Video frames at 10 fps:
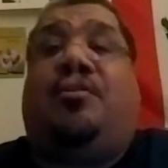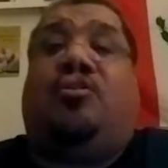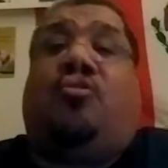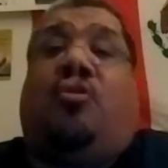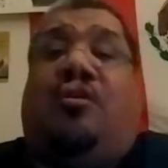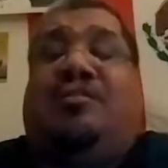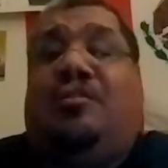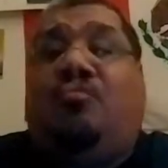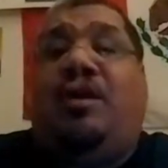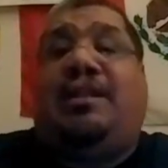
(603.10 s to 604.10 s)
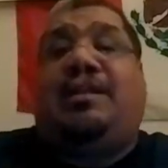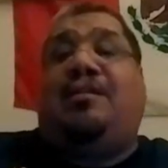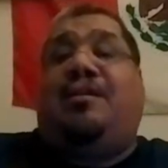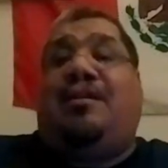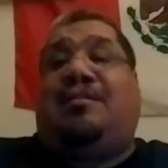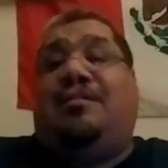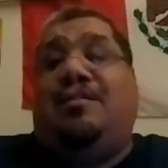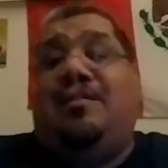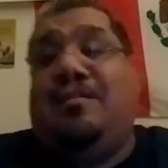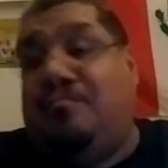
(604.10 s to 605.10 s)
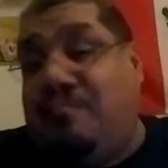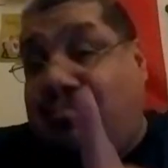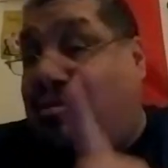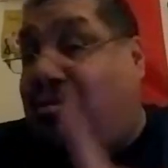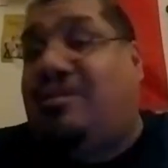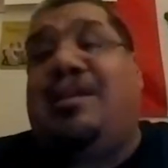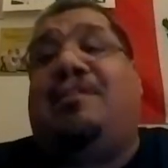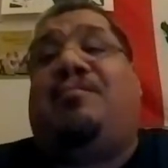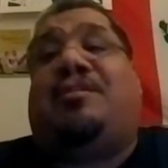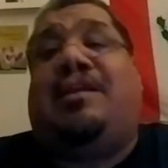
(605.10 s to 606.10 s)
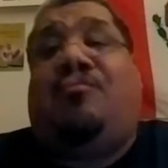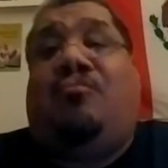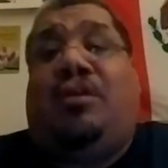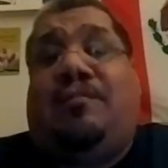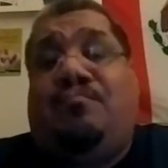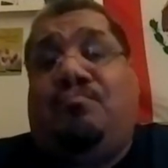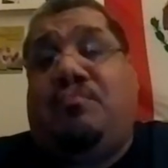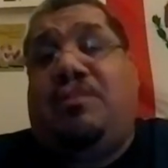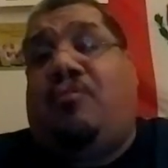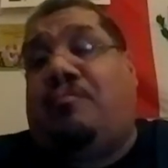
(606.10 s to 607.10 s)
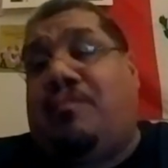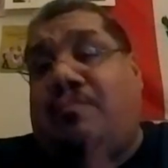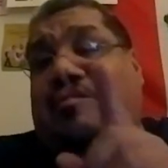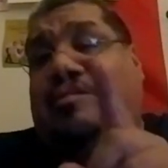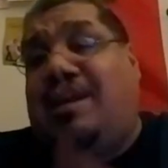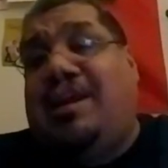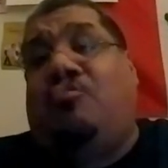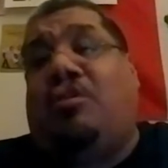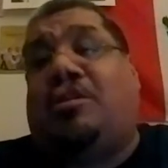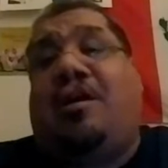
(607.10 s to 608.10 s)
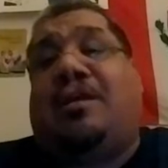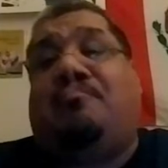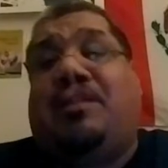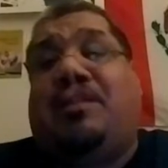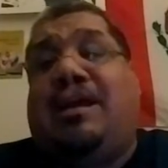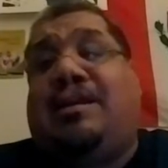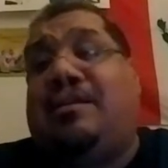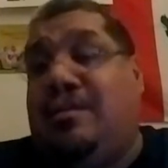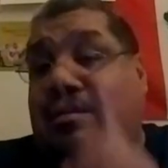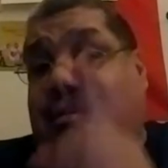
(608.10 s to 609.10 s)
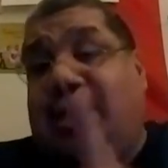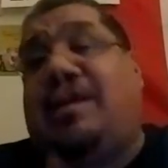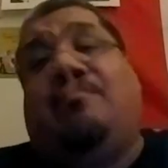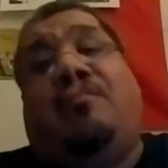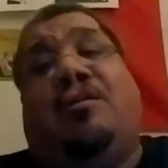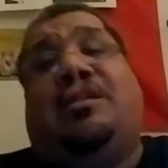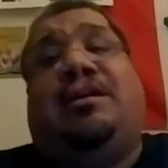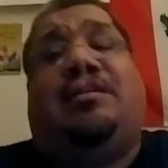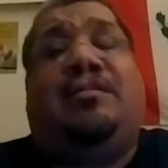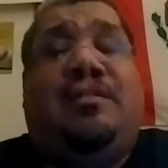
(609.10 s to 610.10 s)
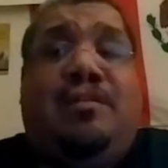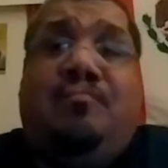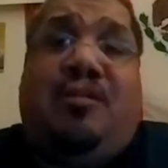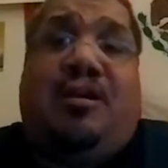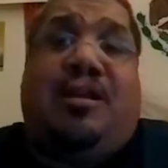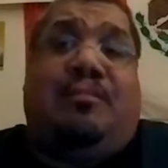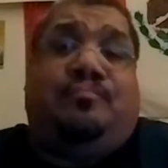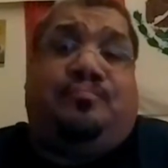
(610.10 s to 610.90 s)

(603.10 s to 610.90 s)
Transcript: drawl to the way they talked. People don't think of it that way. Before people say we're talking black, think about that. But